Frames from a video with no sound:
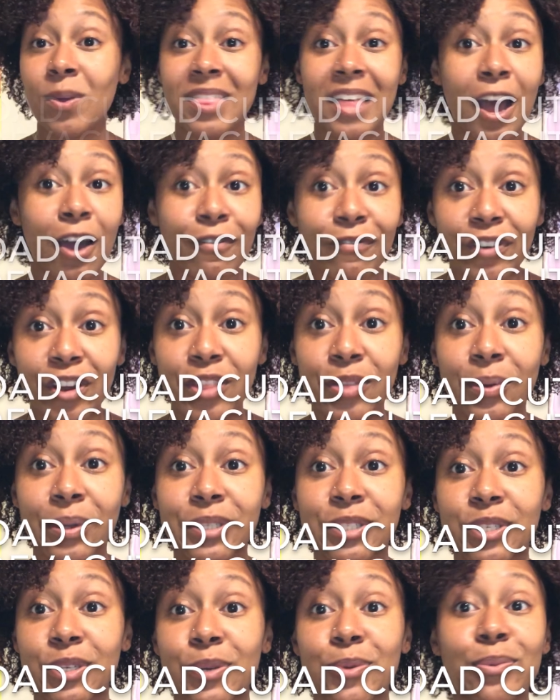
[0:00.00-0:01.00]
without further
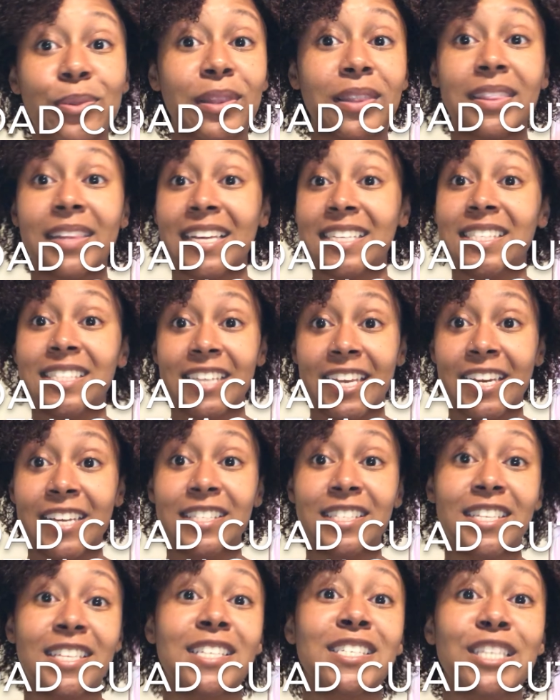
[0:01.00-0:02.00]
ado, let's get
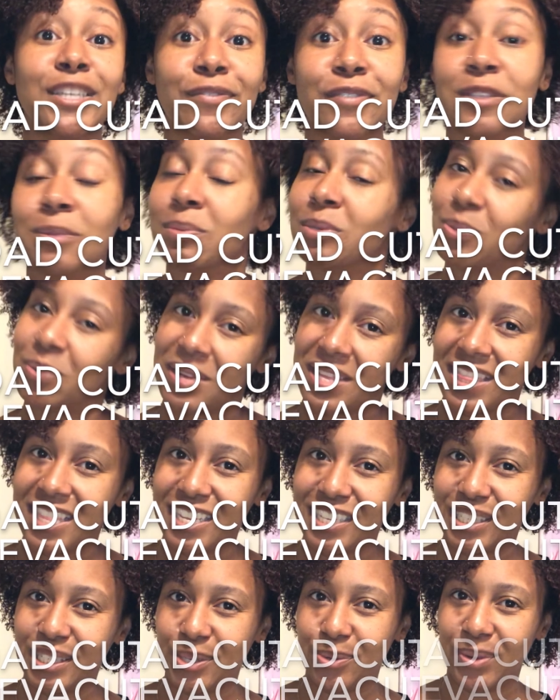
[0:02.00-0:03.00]
into the difference between
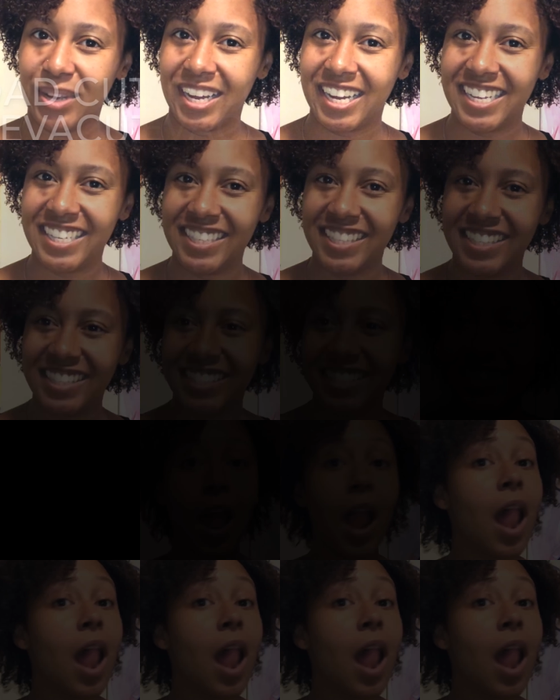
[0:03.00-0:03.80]
these two cuts.